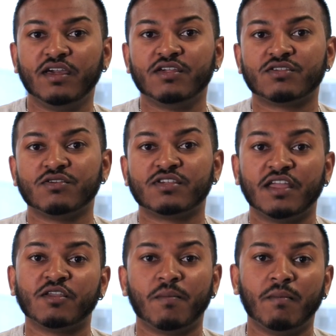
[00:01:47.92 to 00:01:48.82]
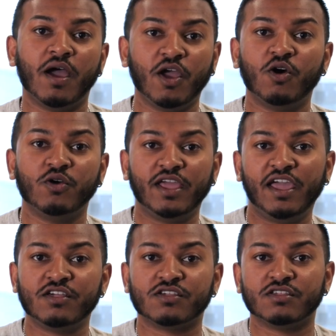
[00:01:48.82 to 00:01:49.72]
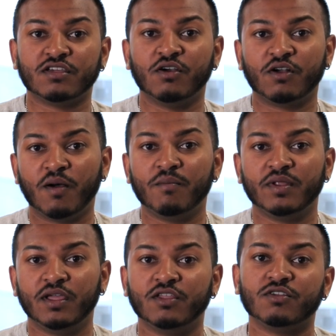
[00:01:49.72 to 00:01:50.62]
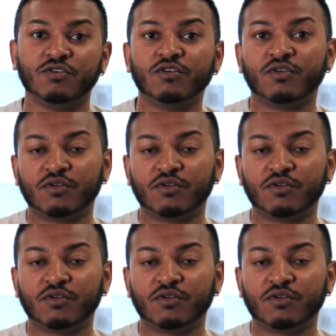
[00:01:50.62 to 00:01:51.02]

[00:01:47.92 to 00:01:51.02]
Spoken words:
is to set up my own agency or company to